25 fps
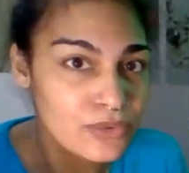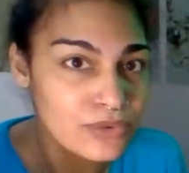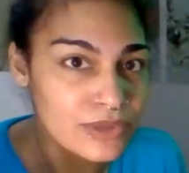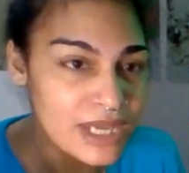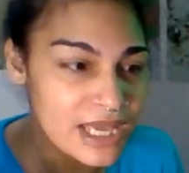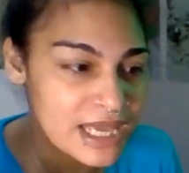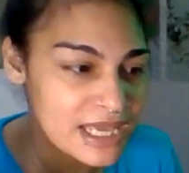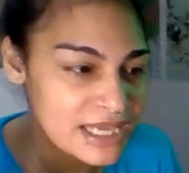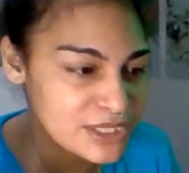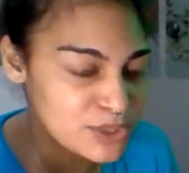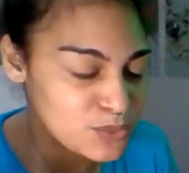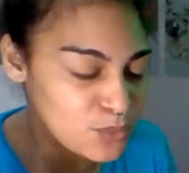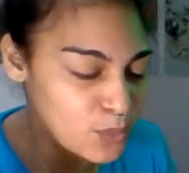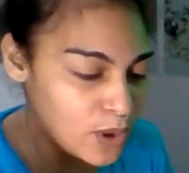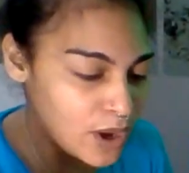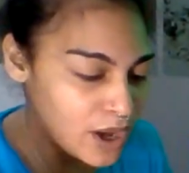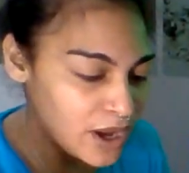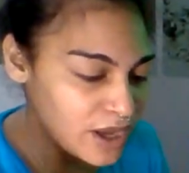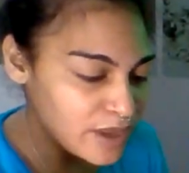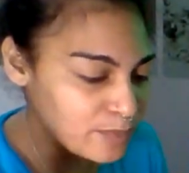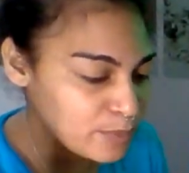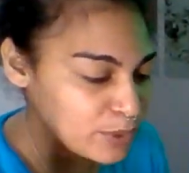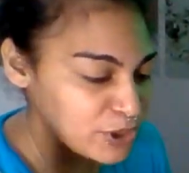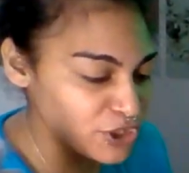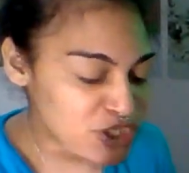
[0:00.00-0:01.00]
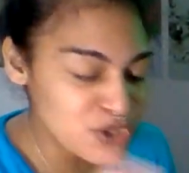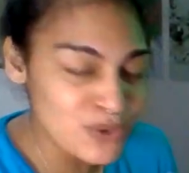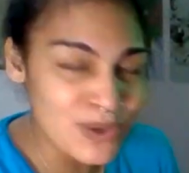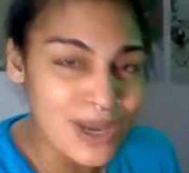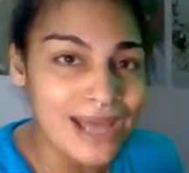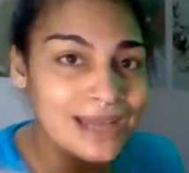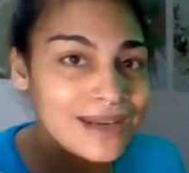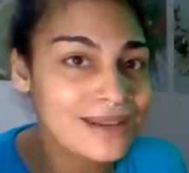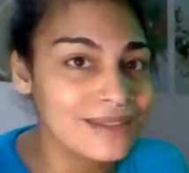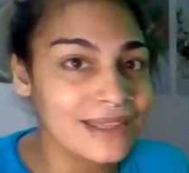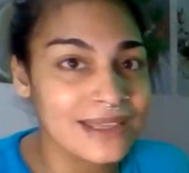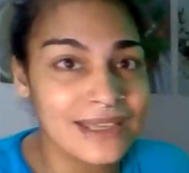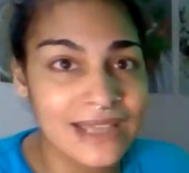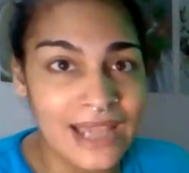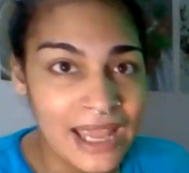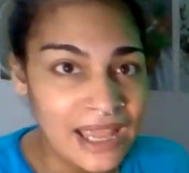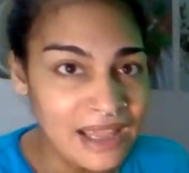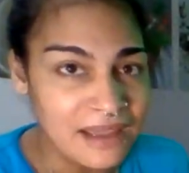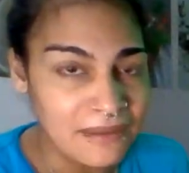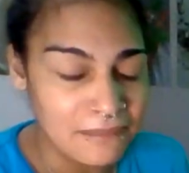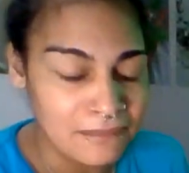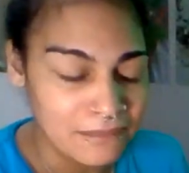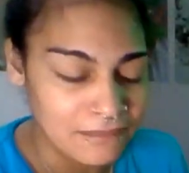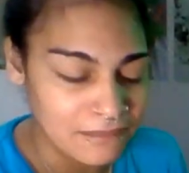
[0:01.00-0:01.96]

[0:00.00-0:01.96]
is what puts you out of the game.